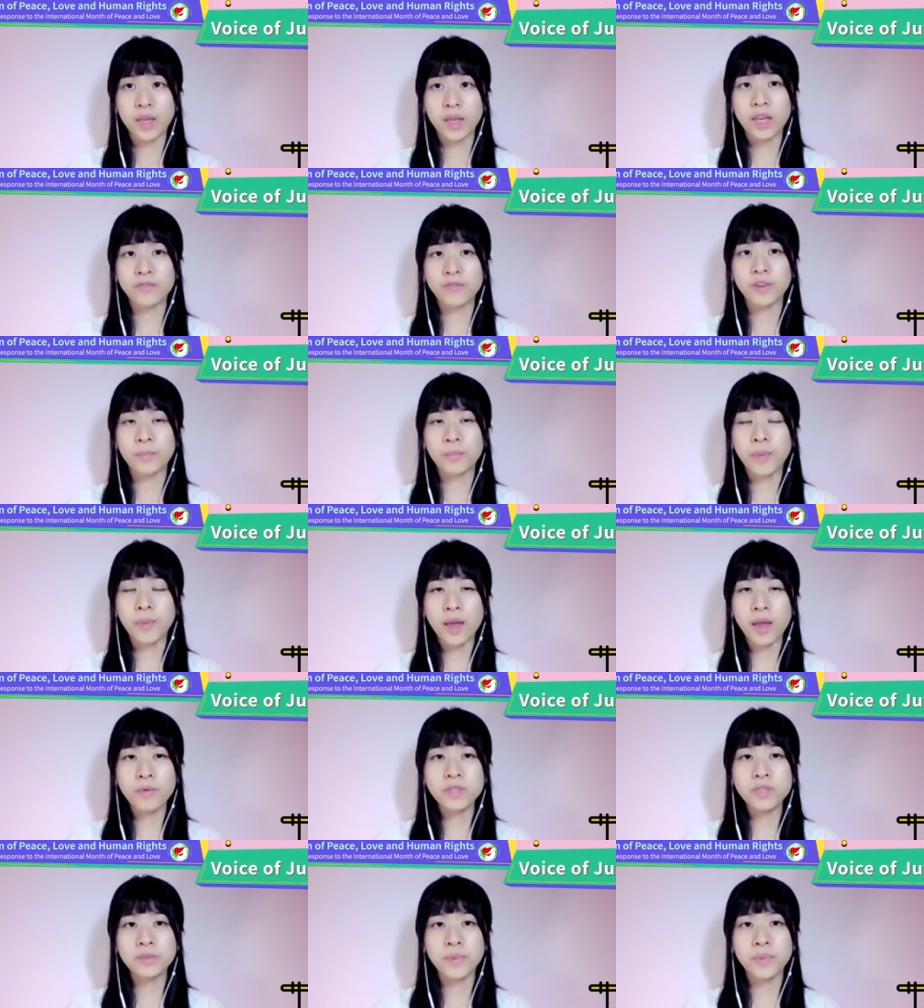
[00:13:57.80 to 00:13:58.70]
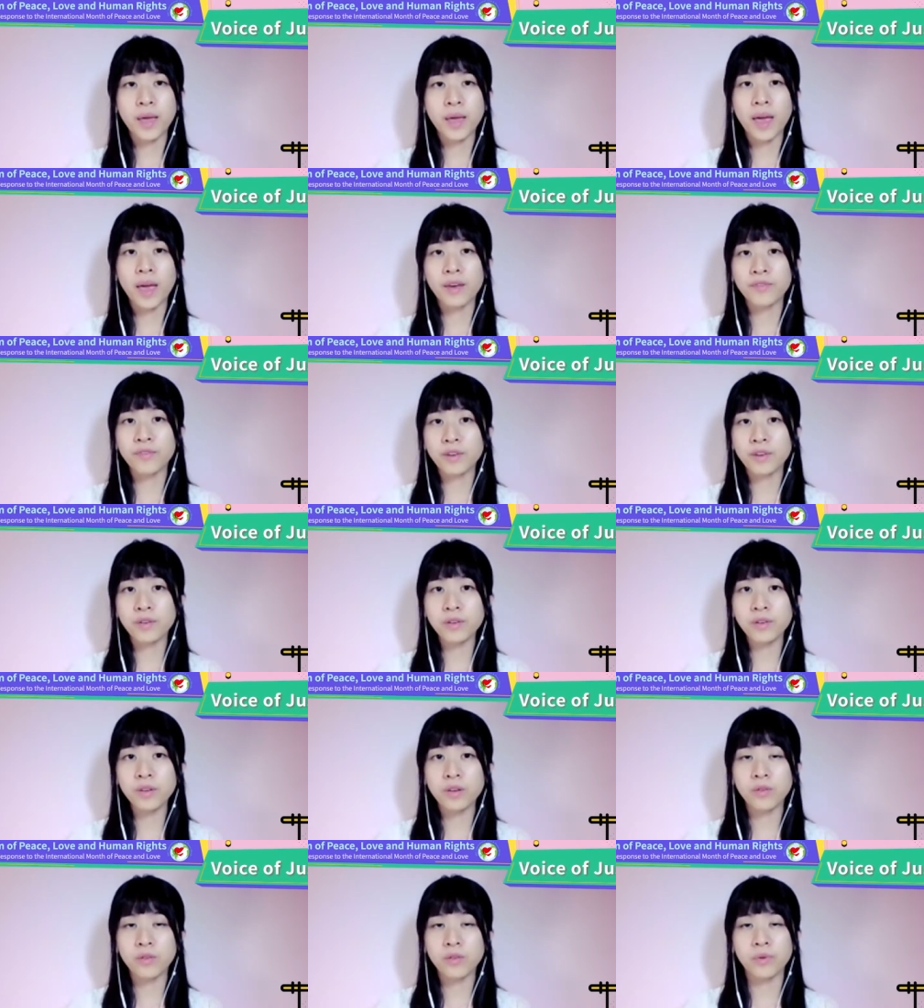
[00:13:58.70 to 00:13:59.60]
If the parents' behavior
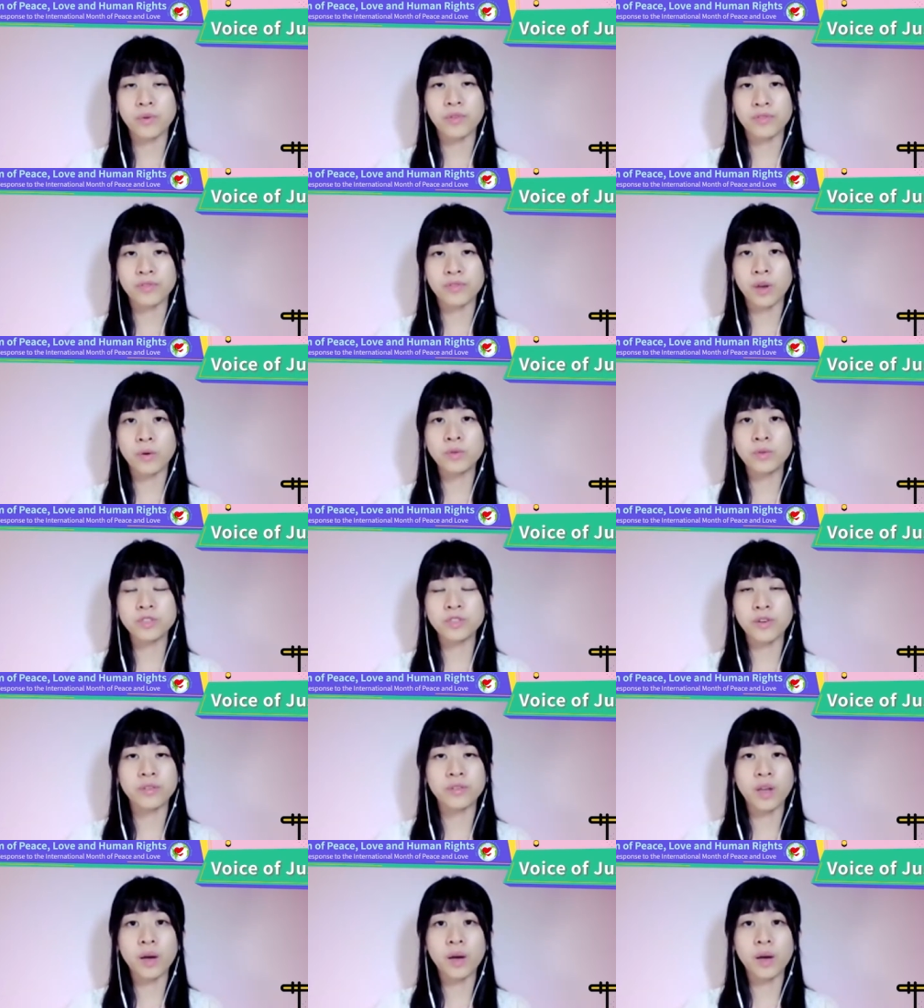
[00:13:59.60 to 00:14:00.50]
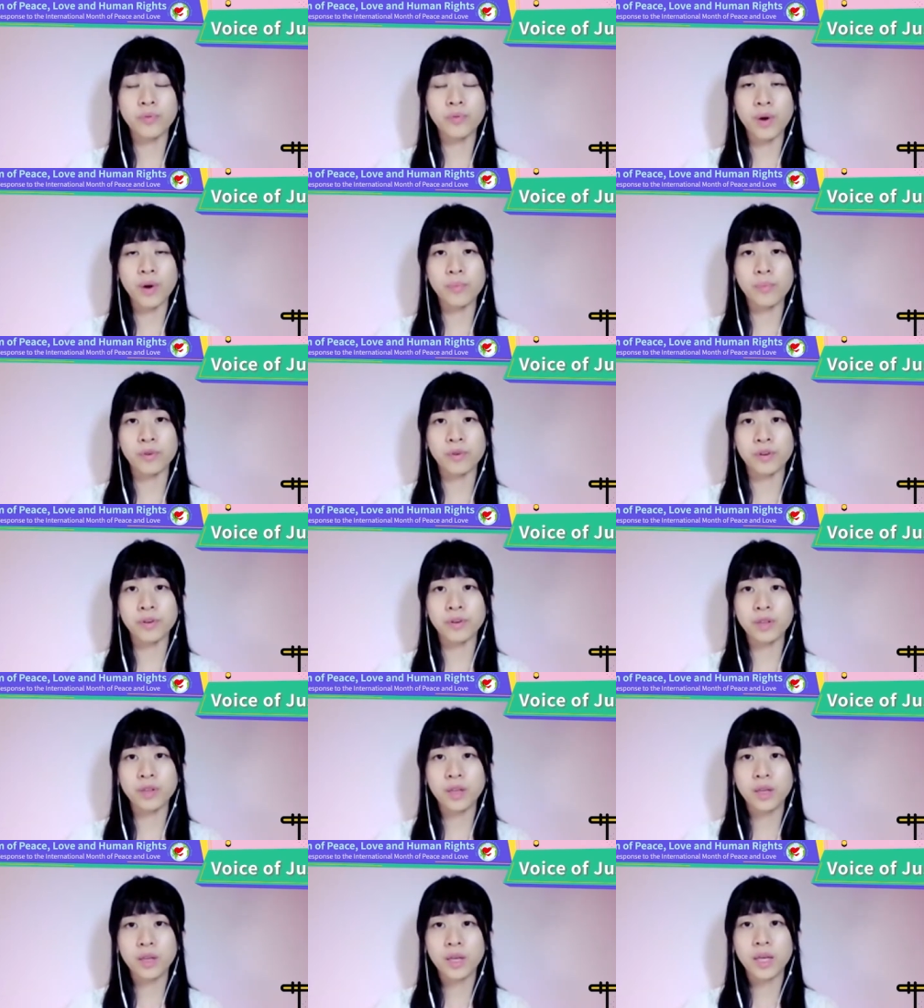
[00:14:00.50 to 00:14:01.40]
or thoughts are not proper,
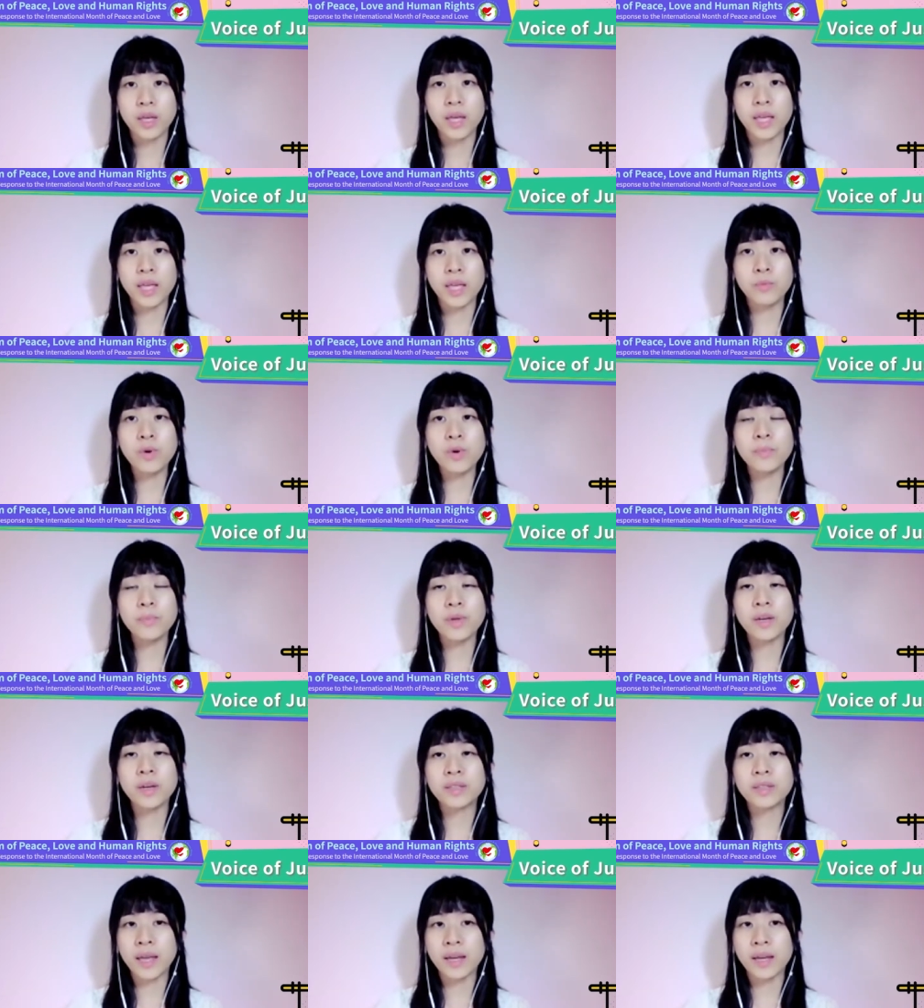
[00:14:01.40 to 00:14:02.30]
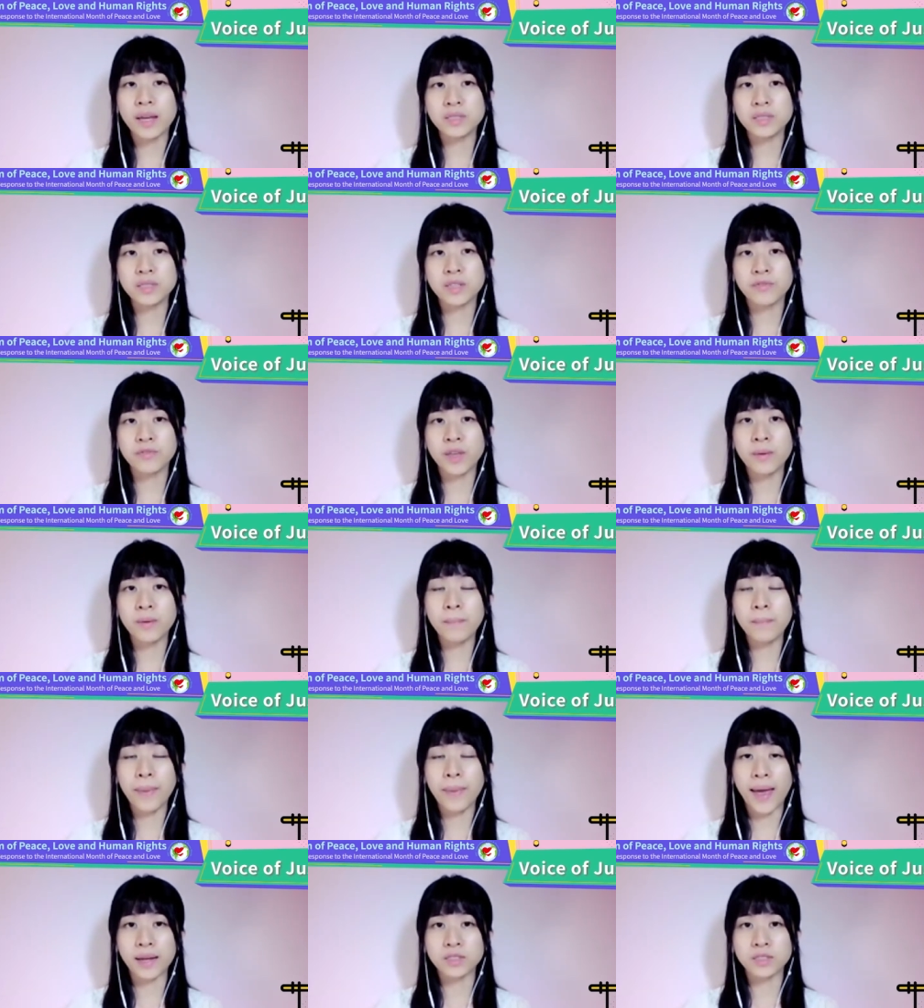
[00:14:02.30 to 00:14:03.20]
it will be a negative
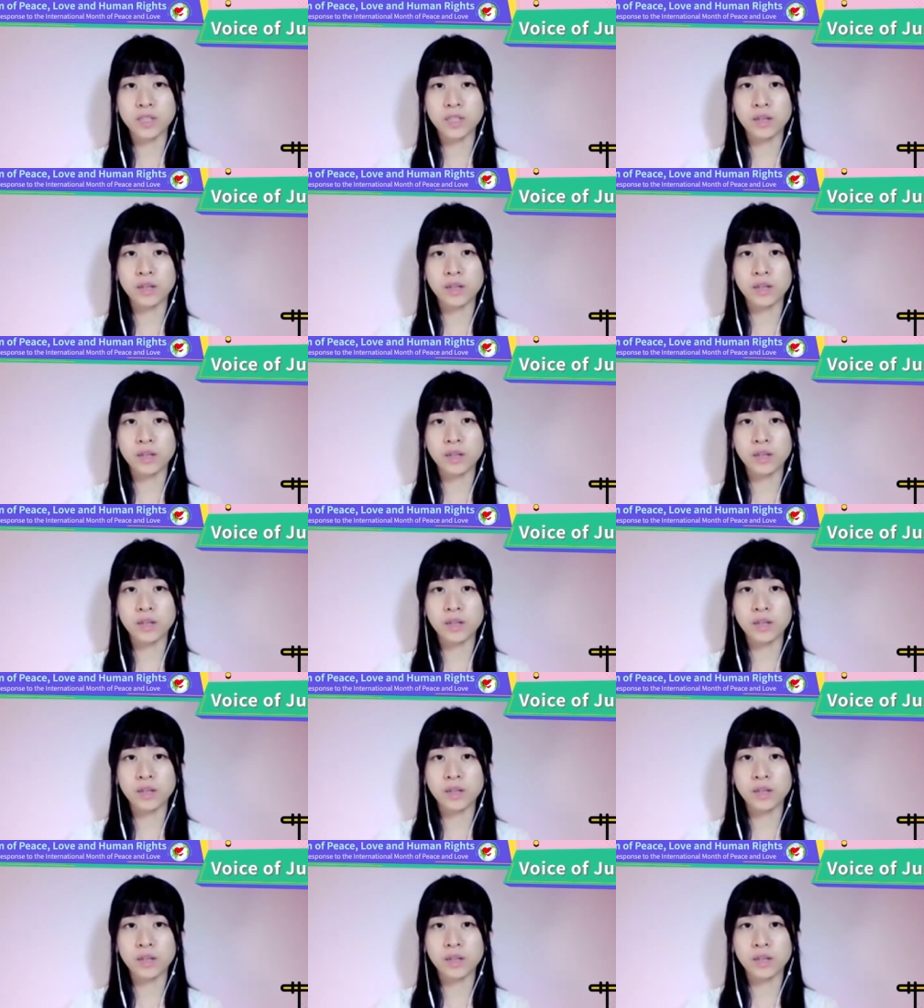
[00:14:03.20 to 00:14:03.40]
impact